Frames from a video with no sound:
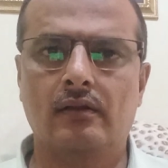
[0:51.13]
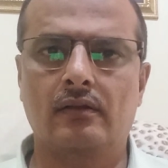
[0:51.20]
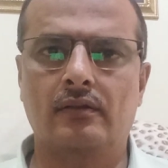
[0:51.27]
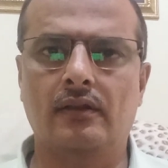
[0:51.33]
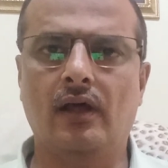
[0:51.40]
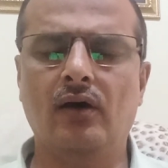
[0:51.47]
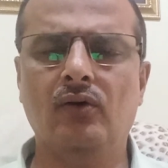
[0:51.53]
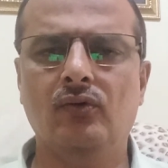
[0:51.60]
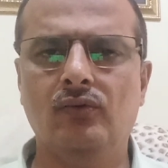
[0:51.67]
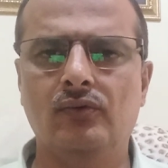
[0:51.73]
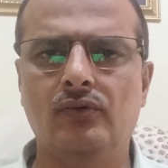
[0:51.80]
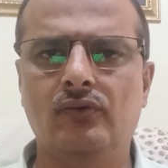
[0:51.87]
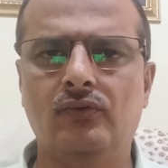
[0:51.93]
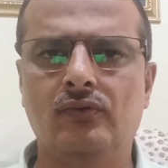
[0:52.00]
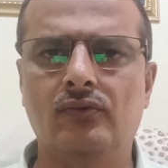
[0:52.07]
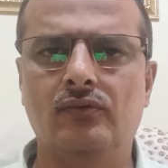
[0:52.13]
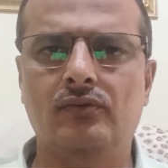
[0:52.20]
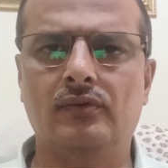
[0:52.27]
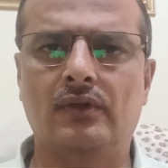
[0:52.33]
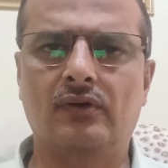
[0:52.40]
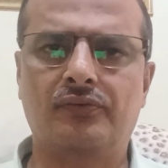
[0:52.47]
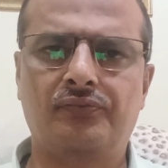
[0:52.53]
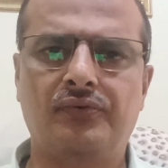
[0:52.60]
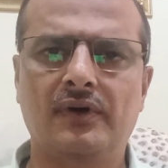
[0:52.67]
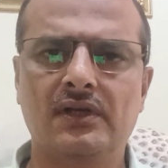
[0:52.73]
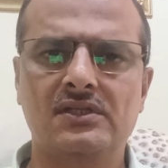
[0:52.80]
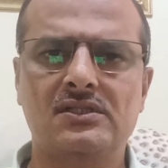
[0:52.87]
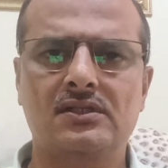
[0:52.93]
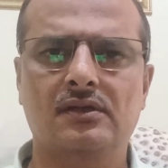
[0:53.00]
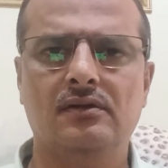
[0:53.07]
Now, the
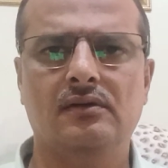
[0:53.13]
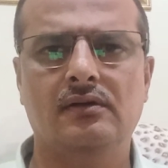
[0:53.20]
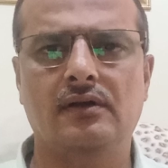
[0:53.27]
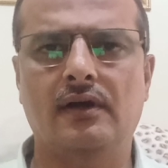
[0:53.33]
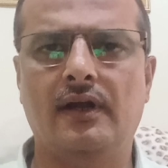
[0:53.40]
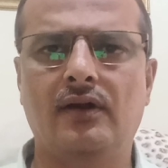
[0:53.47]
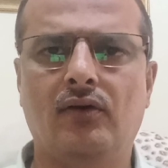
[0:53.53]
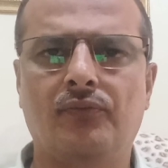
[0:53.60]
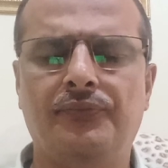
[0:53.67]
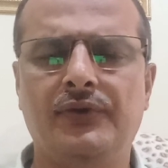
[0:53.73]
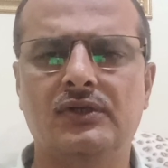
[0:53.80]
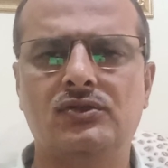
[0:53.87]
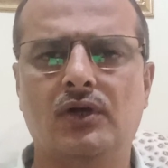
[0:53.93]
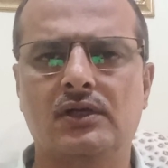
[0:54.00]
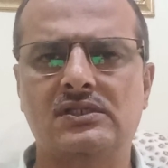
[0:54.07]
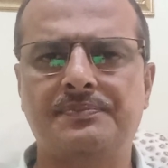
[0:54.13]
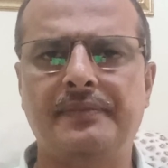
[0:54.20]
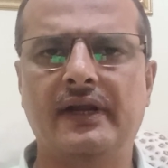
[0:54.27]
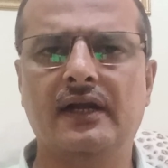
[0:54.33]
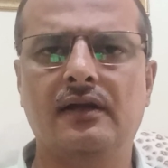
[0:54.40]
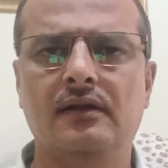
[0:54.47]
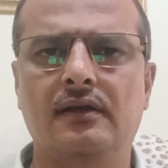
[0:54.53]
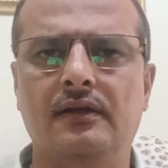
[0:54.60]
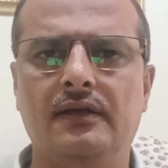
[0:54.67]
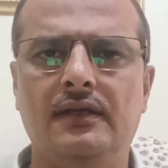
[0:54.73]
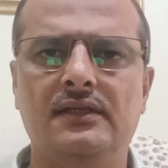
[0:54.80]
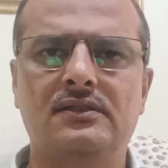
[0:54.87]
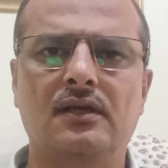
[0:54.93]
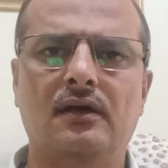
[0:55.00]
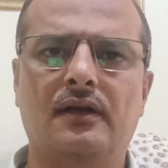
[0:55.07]
first and obvious aspect
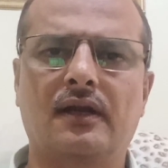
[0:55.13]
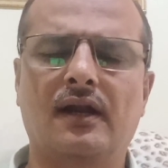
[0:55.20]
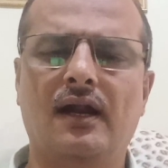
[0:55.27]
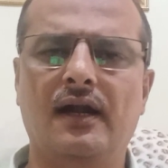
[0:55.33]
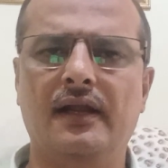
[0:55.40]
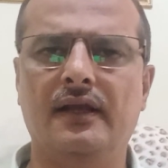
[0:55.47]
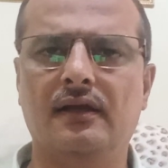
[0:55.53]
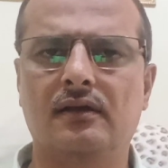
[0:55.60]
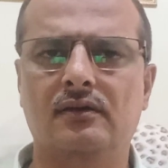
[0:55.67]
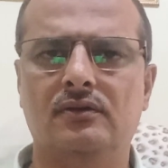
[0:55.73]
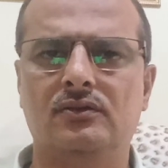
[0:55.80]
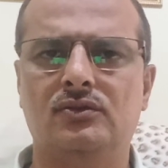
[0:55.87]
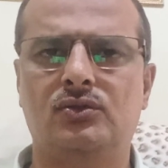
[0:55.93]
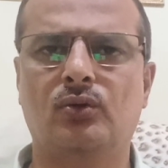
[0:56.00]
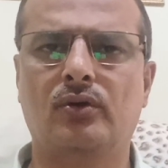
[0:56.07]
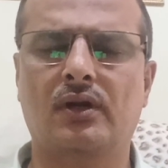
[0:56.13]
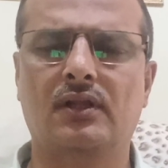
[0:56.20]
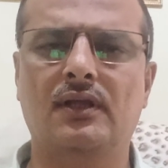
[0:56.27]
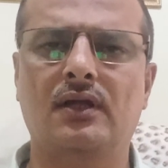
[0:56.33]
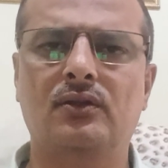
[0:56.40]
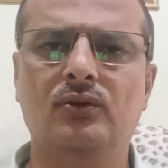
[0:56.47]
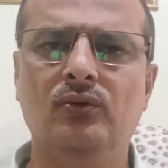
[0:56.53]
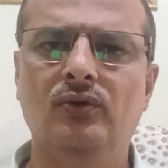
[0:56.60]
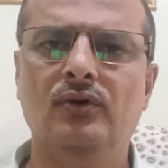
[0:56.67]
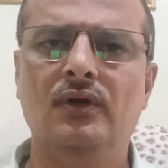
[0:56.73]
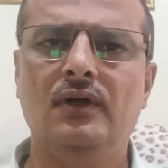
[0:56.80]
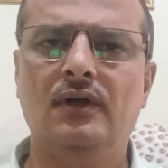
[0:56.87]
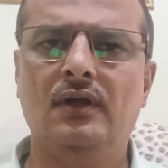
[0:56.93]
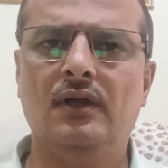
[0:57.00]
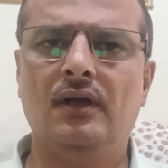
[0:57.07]
is regarding Shukra Dhatu,
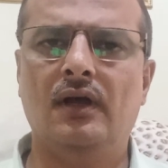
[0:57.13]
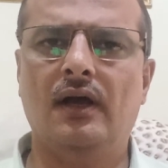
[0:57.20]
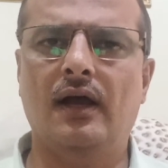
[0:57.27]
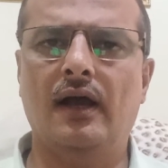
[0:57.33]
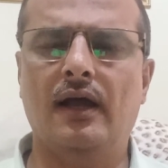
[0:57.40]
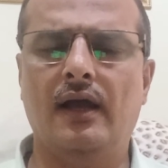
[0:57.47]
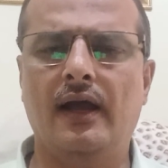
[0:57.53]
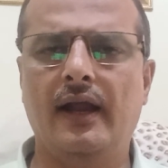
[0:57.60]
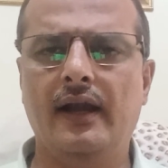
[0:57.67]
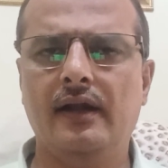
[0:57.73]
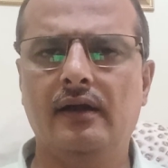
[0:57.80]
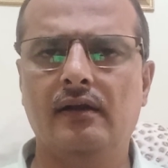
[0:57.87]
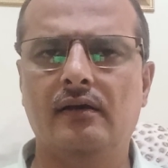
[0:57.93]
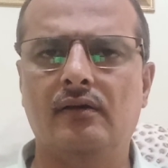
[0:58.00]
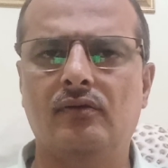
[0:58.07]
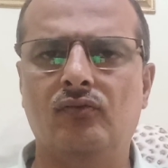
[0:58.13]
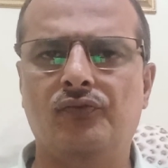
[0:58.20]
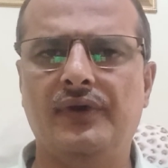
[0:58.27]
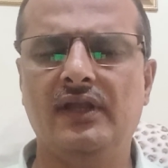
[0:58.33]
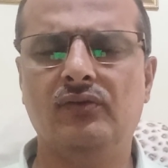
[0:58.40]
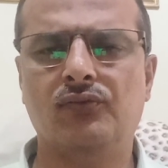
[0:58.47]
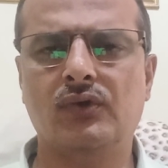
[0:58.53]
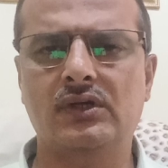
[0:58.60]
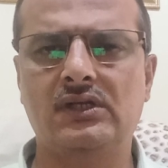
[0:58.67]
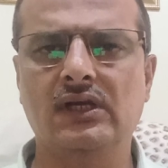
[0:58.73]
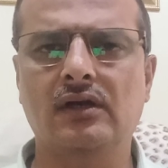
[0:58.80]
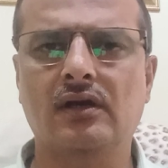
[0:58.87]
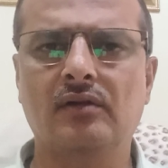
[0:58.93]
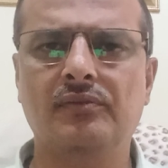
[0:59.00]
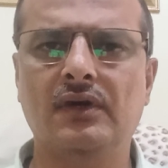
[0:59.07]
and when Vrishya
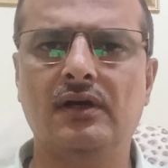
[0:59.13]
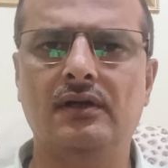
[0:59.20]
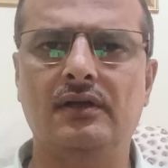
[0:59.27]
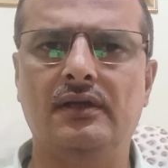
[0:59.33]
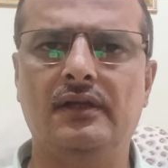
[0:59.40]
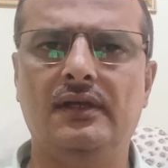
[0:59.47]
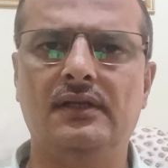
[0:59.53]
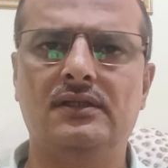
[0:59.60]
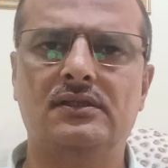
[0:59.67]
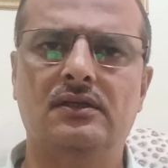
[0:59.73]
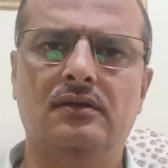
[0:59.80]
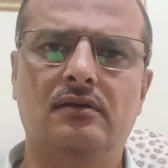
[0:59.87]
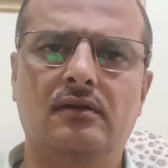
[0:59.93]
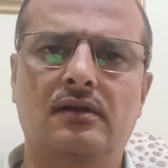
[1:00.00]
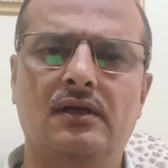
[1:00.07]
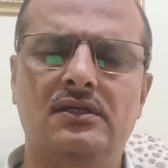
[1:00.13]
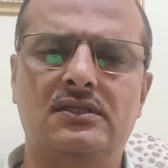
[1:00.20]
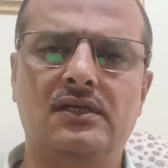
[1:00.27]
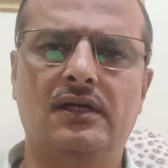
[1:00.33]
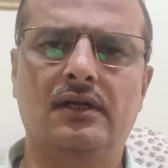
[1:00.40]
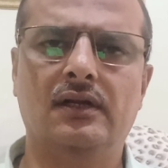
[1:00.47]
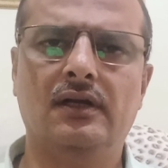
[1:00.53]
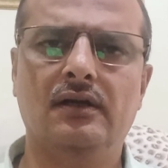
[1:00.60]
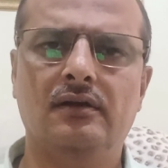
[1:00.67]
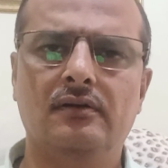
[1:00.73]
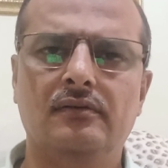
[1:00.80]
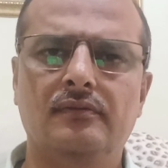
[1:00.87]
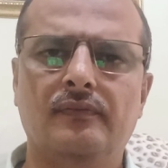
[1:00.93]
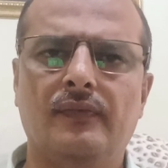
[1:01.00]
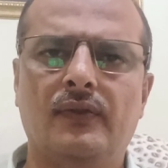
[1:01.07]
Karma is considered,
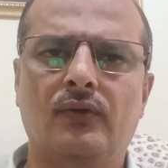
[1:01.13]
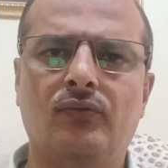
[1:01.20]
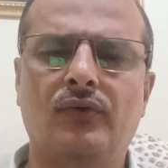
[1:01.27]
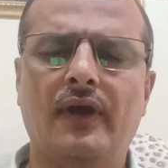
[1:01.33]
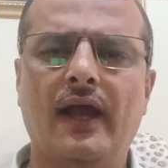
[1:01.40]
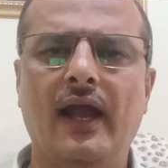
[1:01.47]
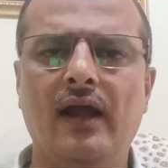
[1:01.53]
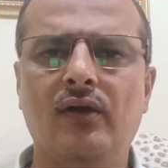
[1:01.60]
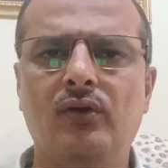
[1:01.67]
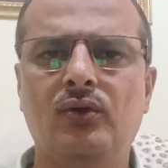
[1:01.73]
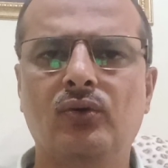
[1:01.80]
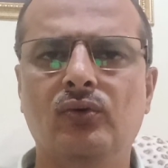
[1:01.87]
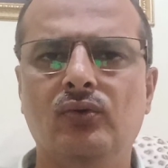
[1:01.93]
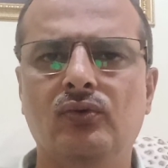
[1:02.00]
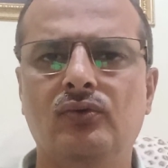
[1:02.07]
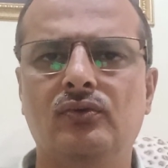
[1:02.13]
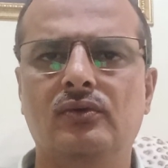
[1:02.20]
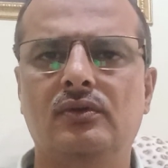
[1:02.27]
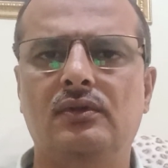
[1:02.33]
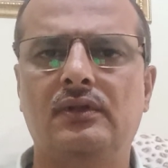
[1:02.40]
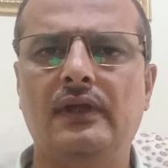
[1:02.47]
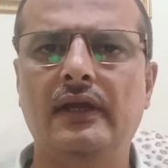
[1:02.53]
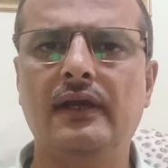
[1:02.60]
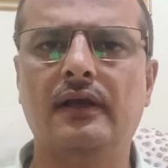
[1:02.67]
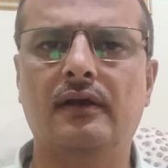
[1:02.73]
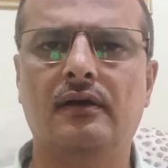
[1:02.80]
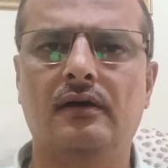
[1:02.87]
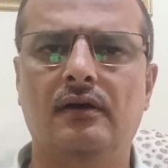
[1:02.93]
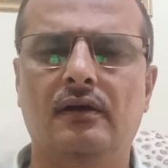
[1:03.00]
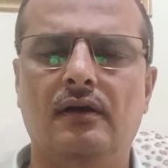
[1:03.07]
we have to think
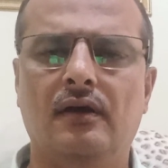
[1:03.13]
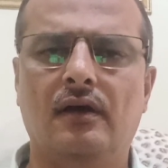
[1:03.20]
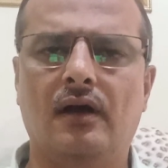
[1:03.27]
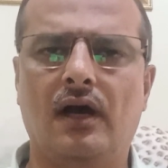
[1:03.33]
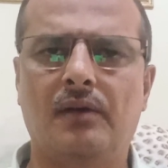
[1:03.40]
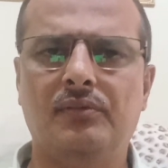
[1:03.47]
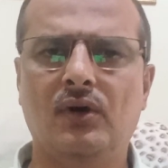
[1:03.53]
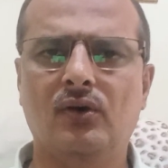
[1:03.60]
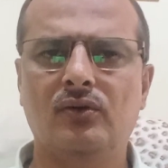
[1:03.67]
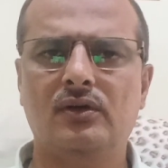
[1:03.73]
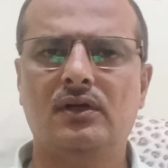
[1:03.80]
about